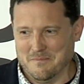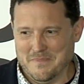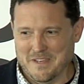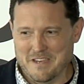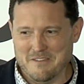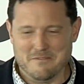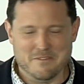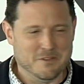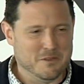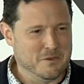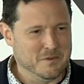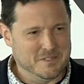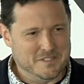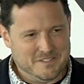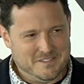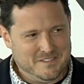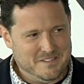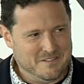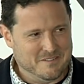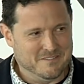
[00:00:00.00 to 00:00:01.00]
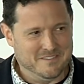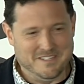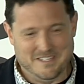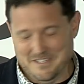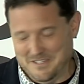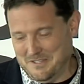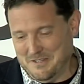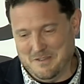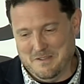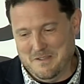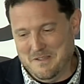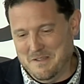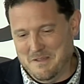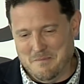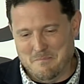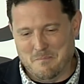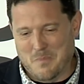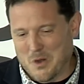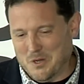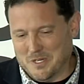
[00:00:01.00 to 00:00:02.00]
even though it's, you know, it is a
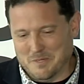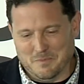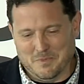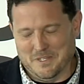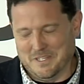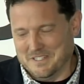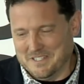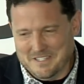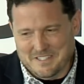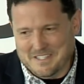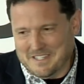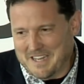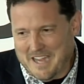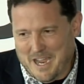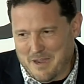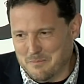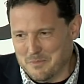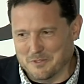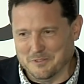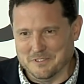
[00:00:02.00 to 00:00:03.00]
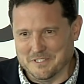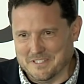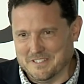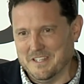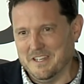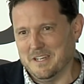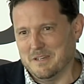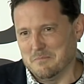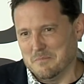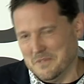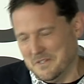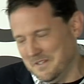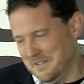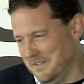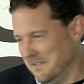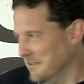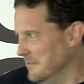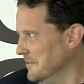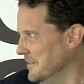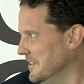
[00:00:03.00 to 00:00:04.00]
marketplace. It is a capitalist thing, but,
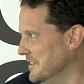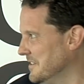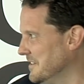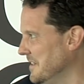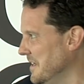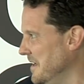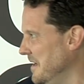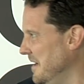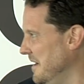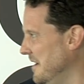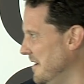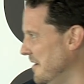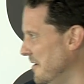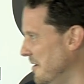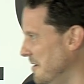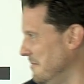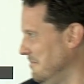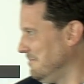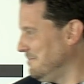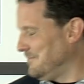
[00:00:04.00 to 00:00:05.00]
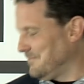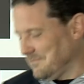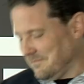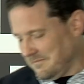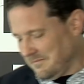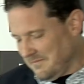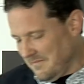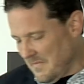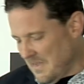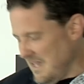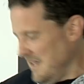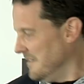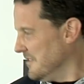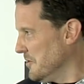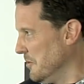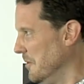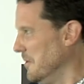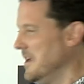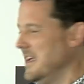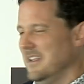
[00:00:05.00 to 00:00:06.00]
you know, it's
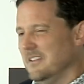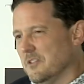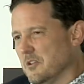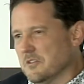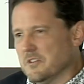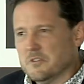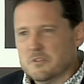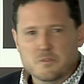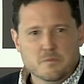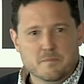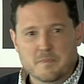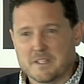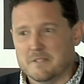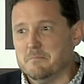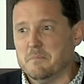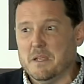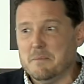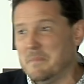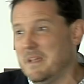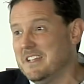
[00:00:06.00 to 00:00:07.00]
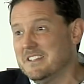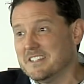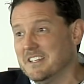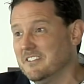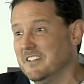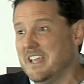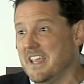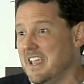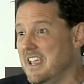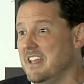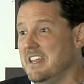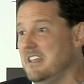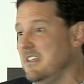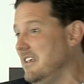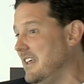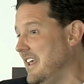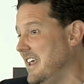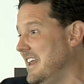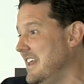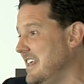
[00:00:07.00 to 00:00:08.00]
so those are two. But basically
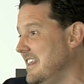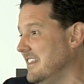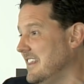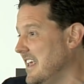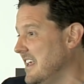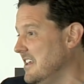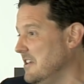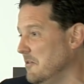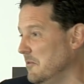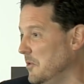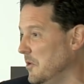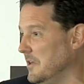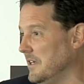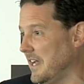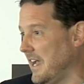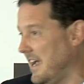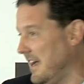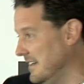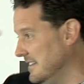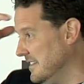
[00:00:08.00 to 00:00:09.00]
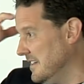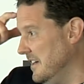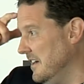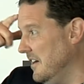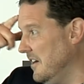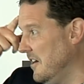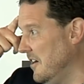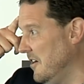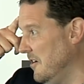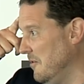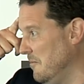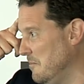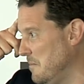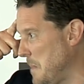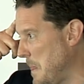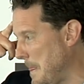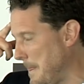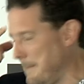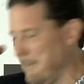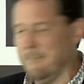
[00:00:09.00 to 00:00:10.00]
anything you look at,
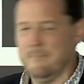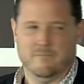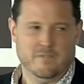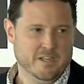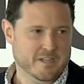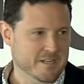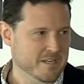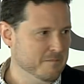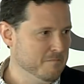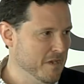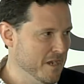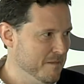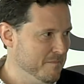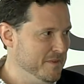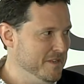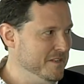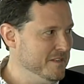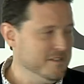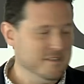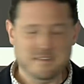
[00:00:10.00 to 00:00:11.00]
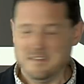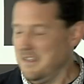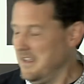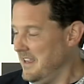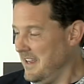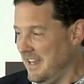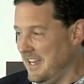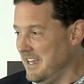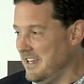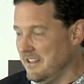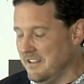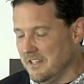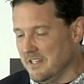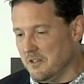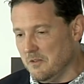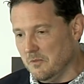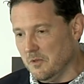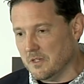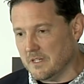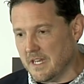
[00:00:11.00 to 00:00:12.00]
again, my opinion, anything
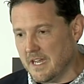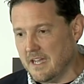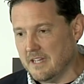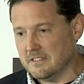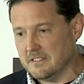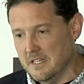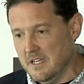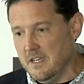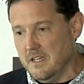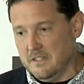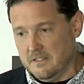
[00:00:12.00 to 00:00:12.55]
you look at,